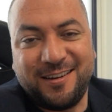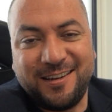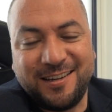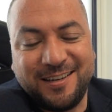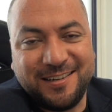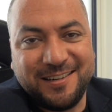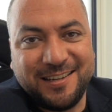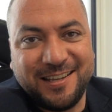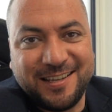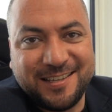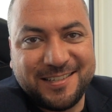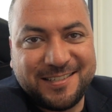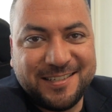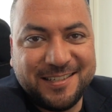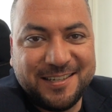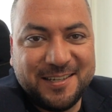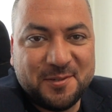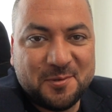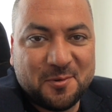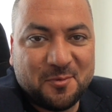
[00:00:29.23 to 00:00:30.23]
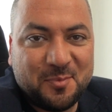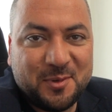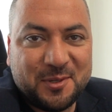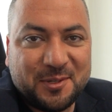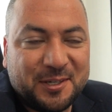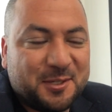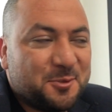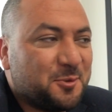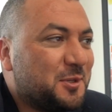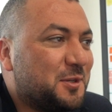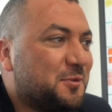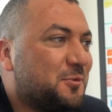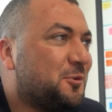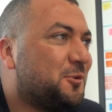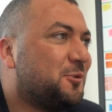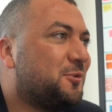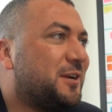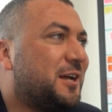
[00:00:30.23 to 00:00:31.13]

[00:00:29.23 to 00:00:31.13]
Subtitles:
in the series of Bitrix24.